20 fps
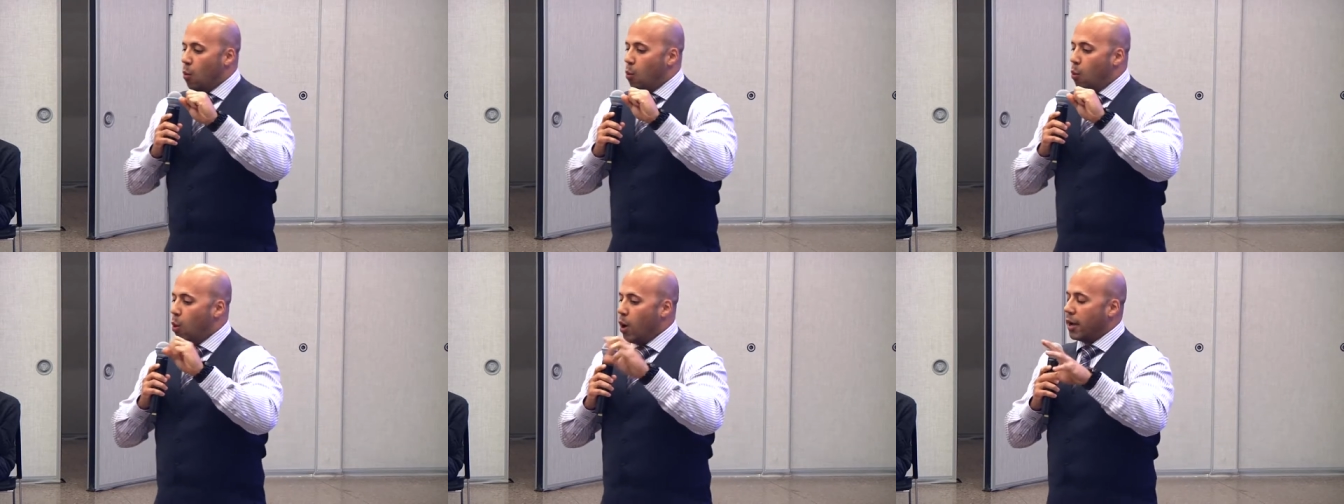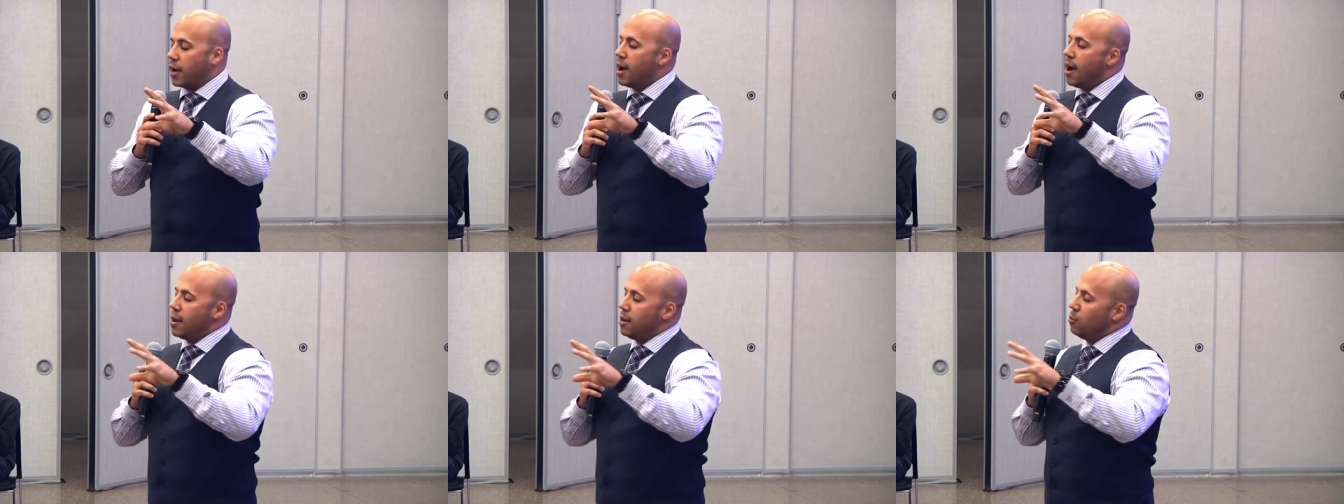
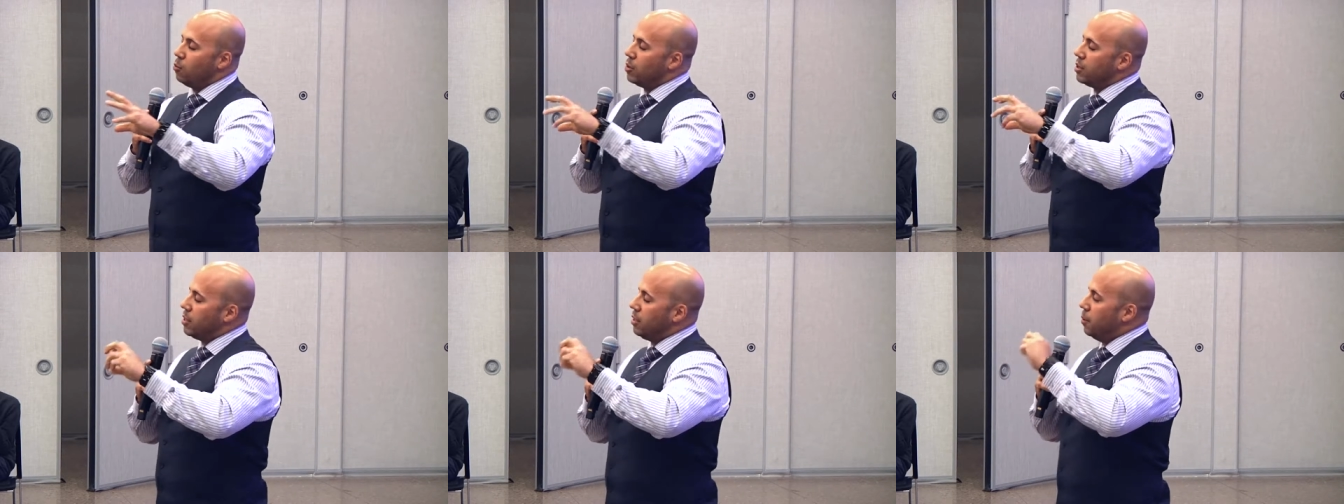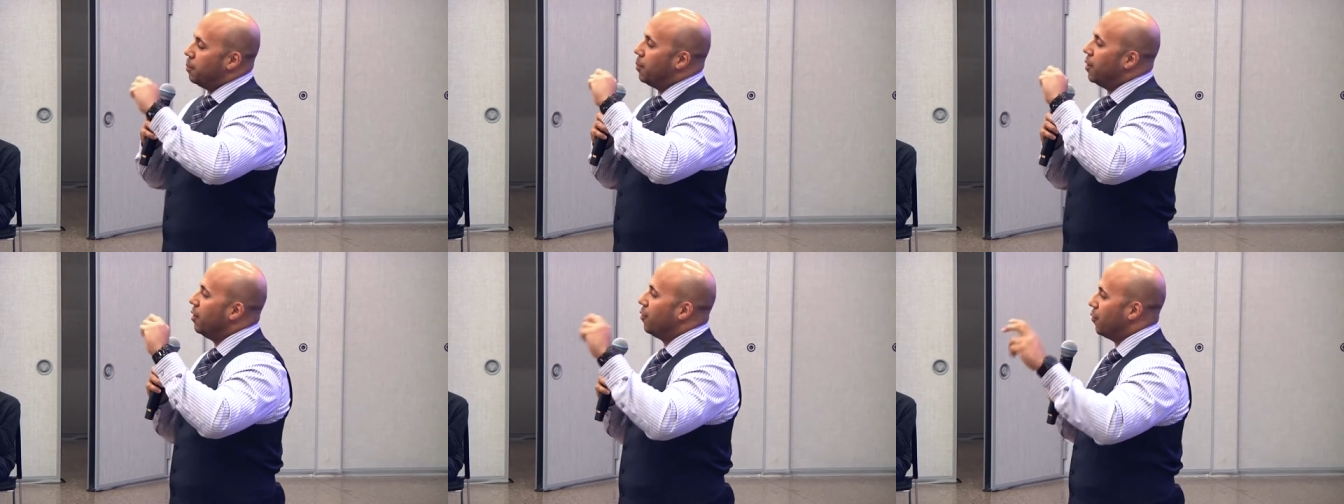What kind of was the
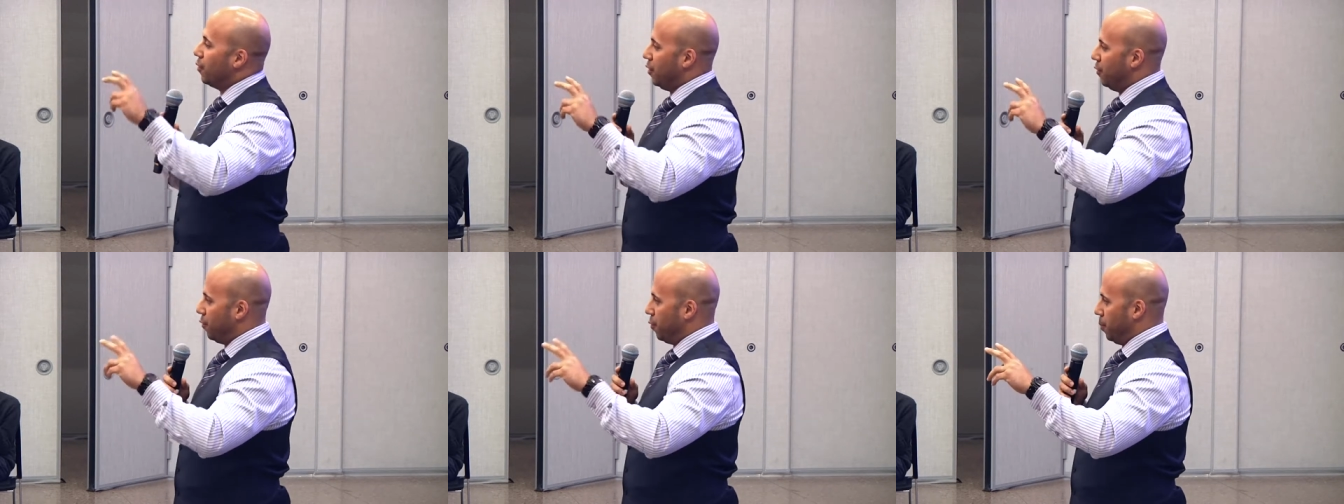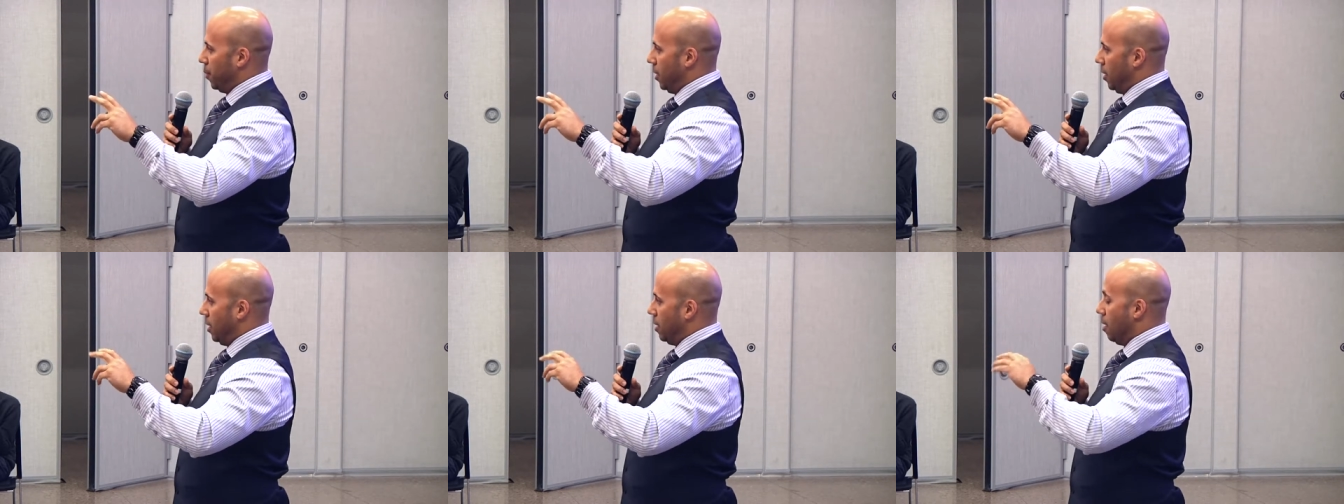epiphany for
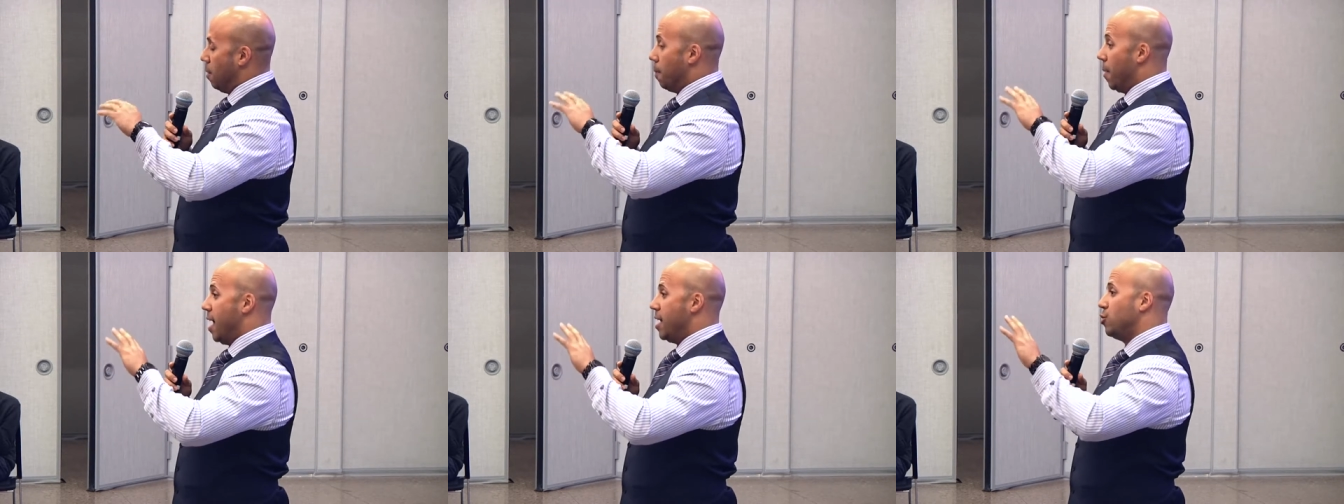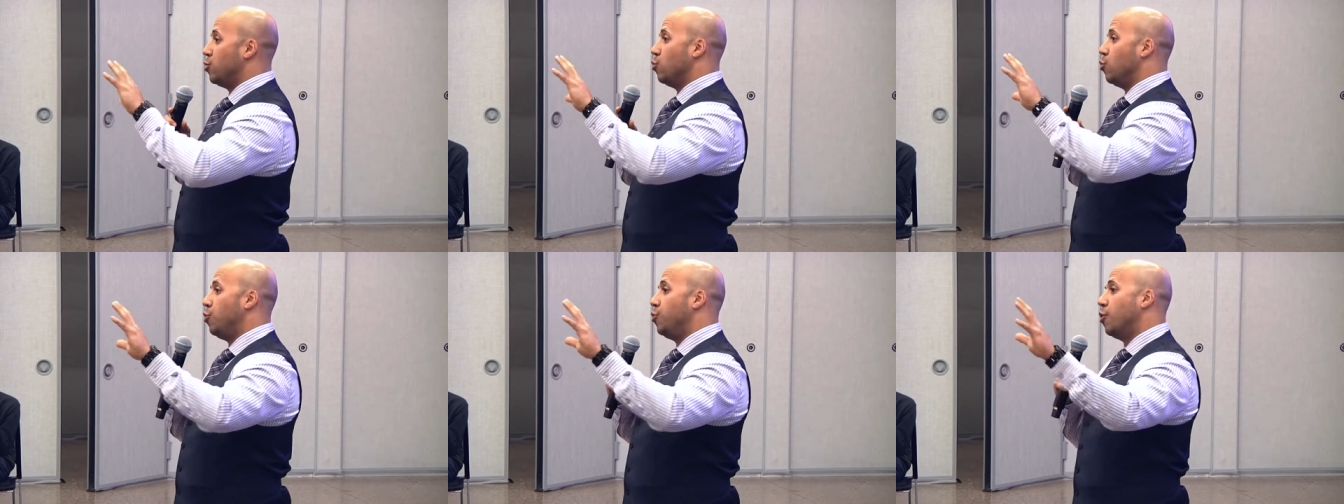me, and
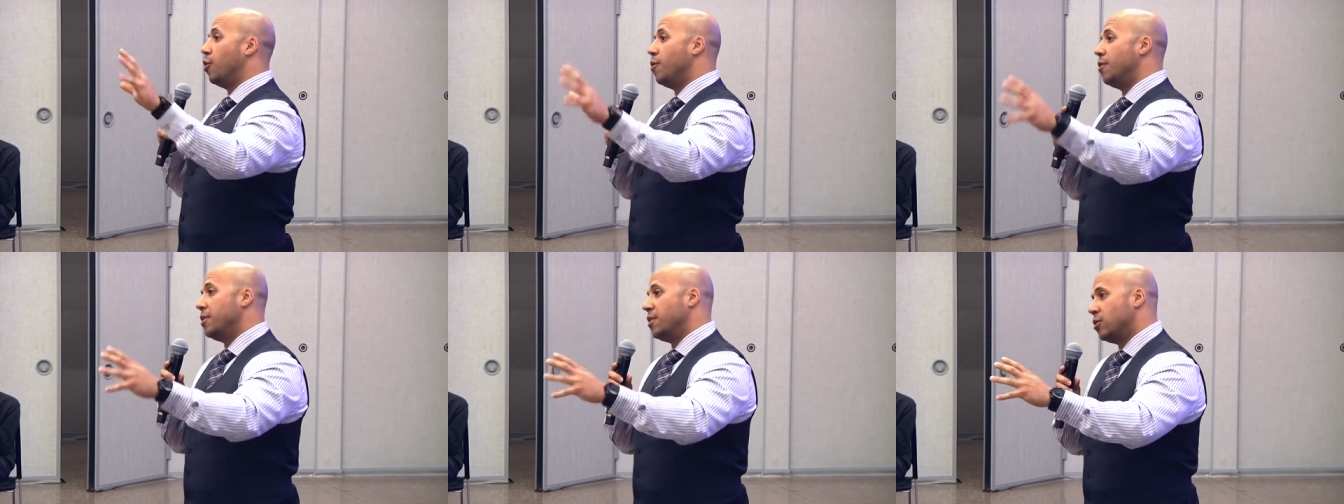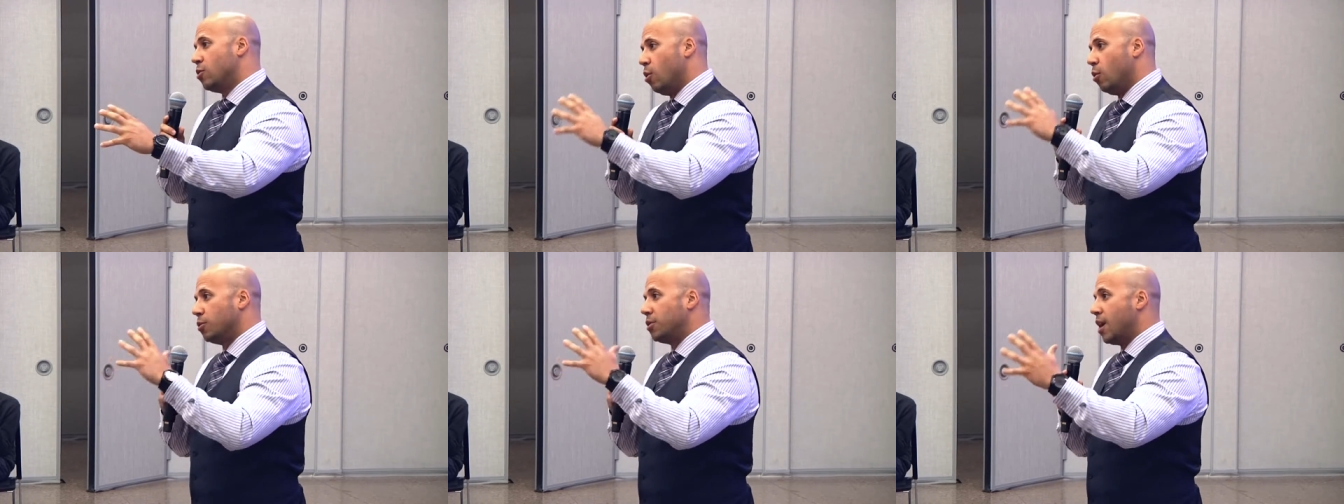mind you, during
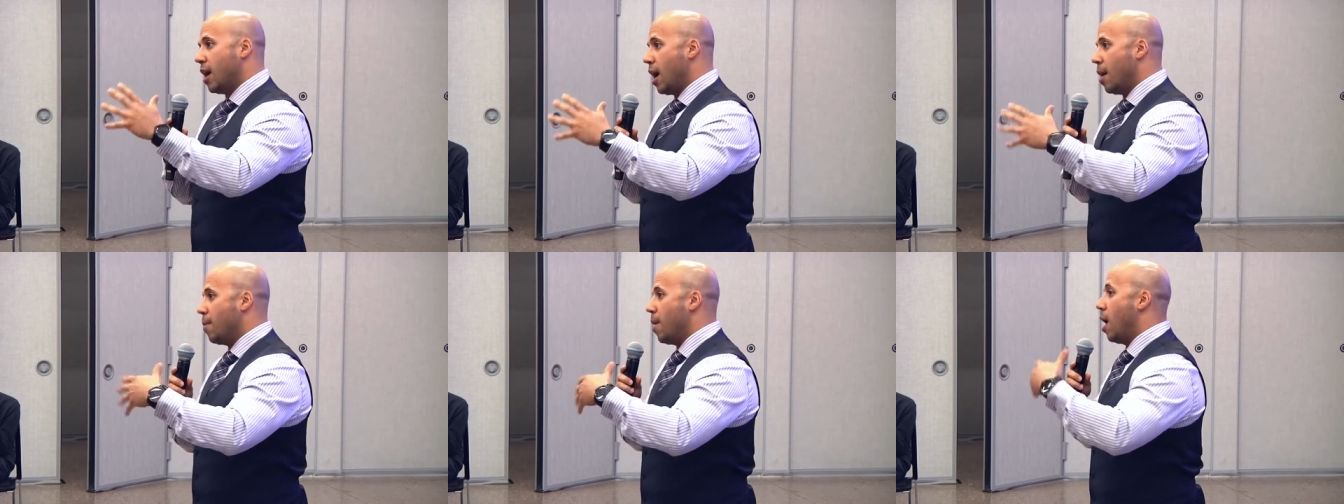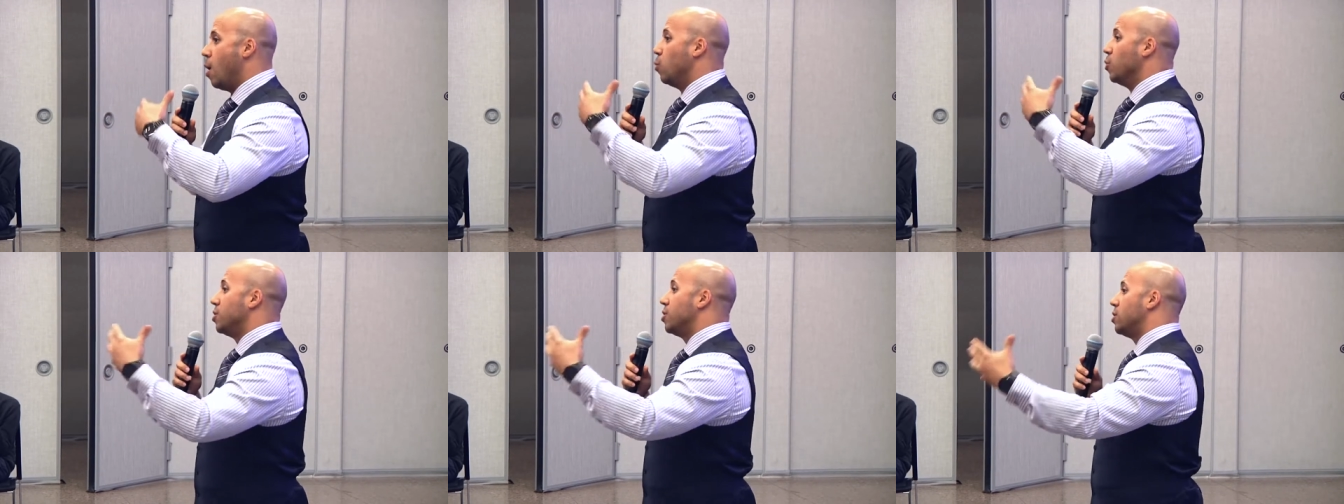this whole time,
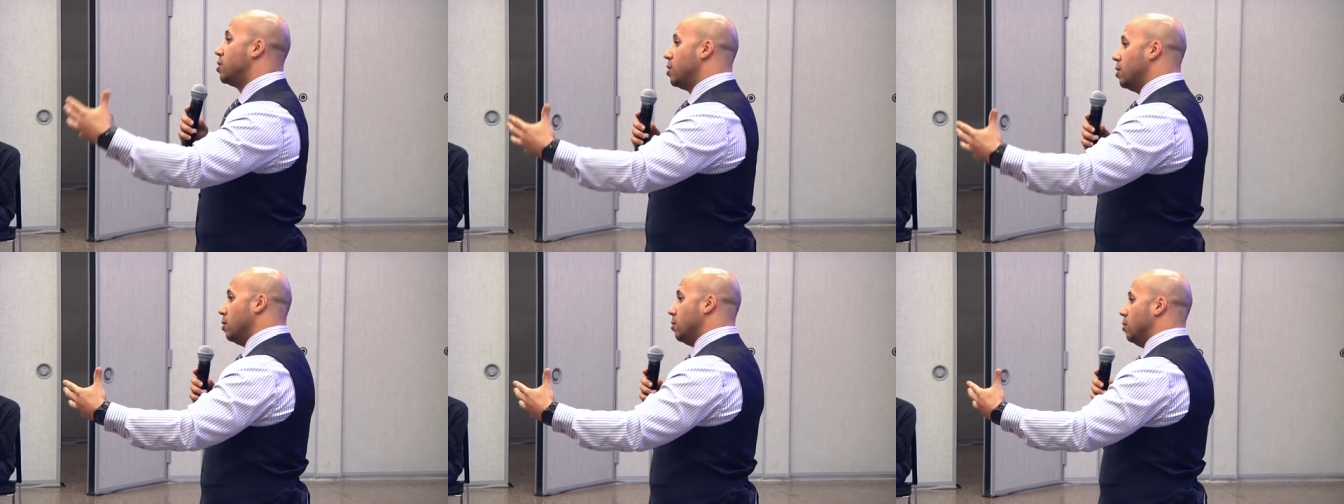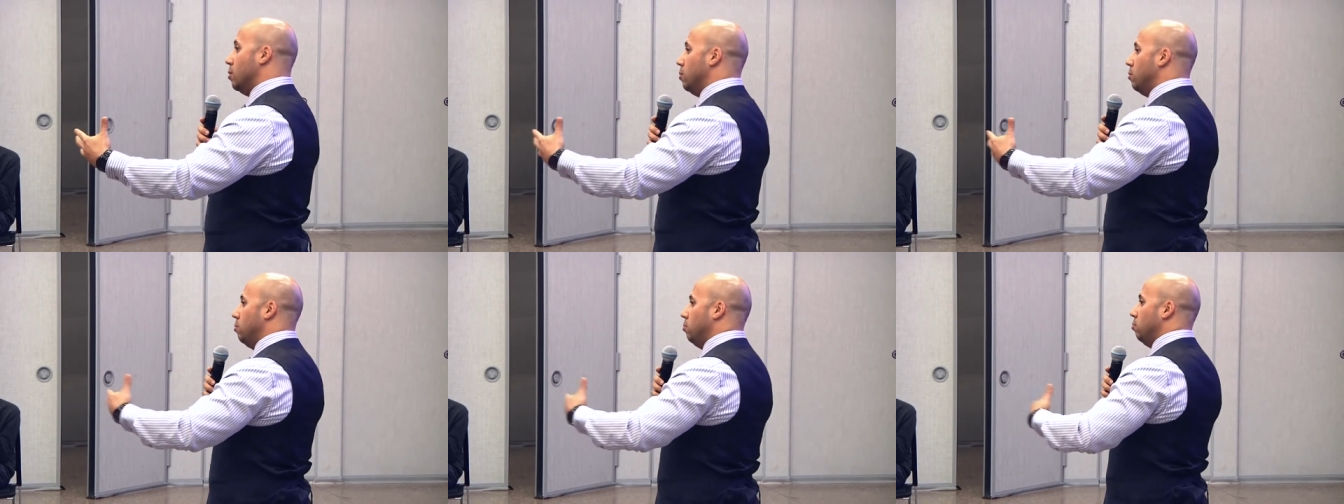I was
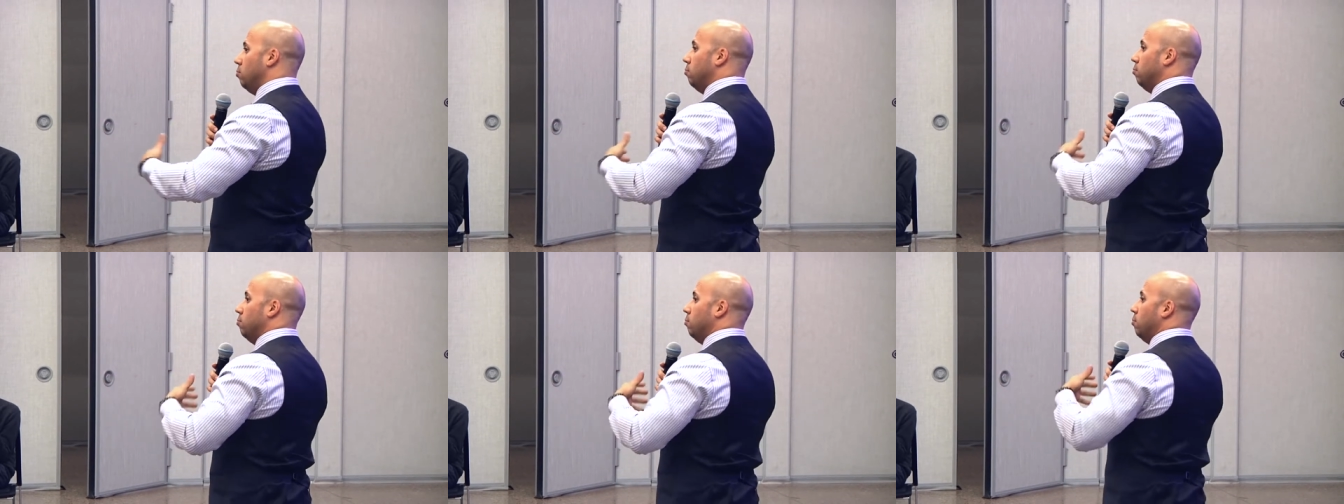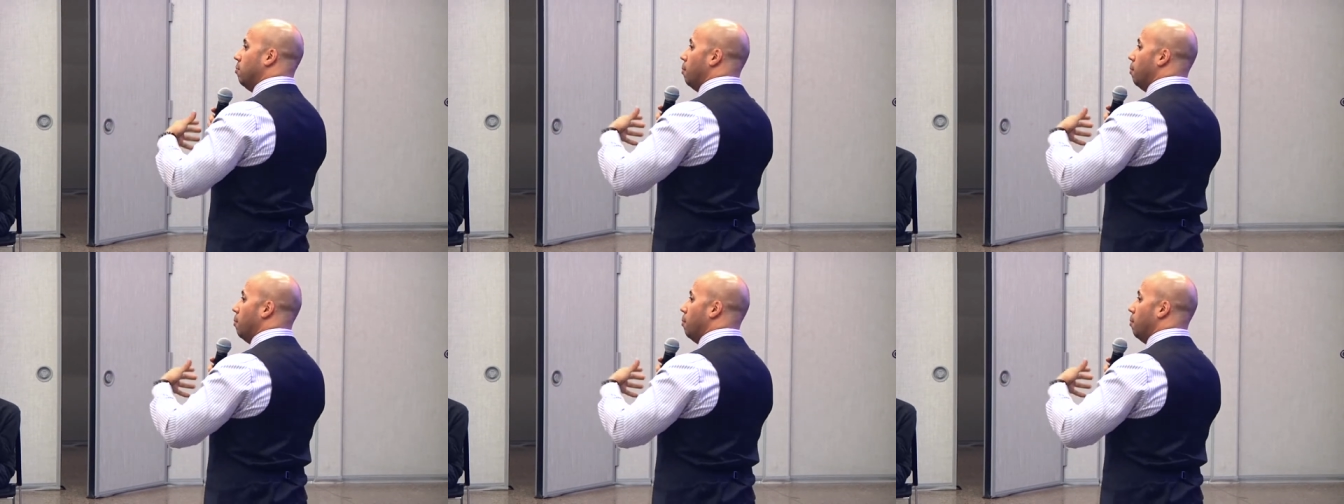still